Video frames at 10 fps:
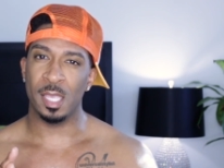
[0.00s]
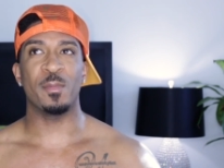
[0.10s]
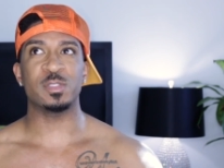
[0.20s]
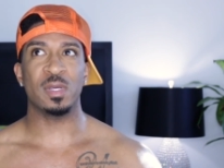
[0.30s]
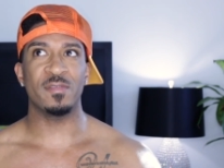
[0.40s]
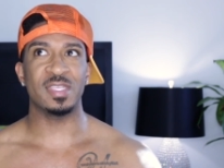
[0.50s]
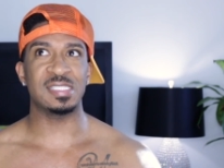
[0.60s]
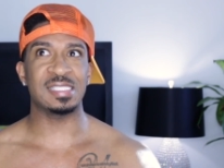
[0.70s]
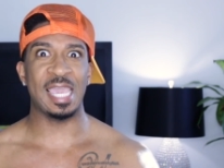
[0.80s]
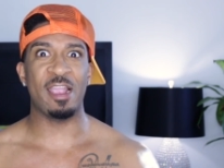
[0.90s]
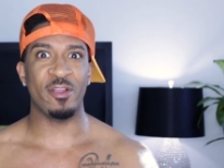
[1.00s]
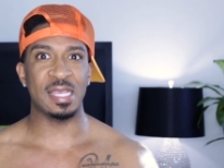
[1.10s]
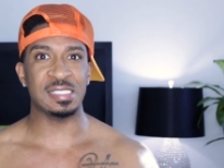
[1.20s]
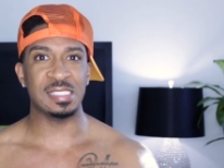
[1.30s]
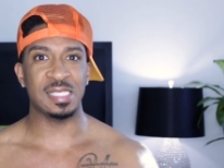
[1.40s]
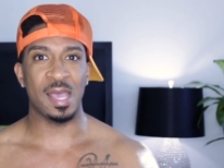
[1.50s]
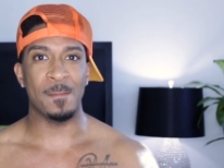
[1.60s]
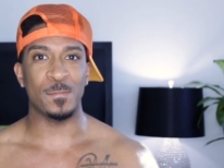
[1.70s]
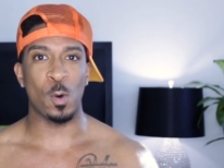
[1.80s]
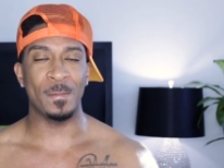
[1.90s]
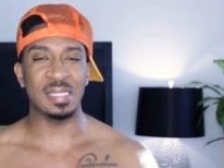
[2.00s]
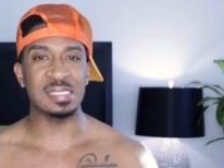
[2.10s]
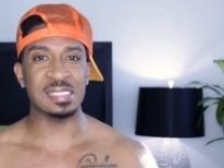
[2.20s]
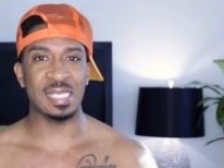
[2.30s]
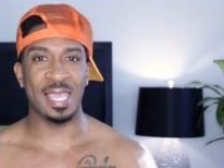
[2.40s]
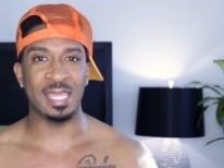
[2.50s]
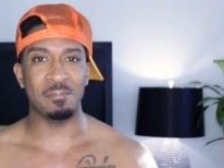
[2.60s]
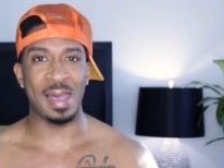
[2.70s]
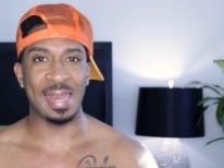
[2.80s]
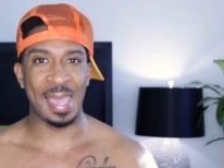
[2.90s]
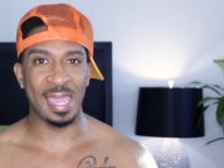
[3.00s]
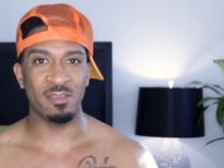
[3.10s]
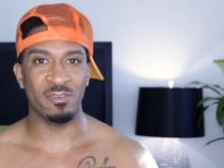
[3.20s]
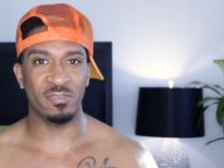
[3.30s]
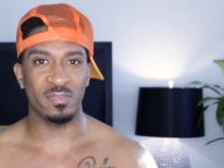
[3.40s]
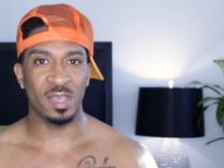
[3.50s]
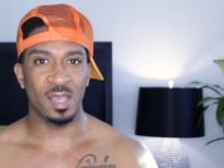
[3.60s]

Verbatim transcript: It was one of the scariest moments in my life.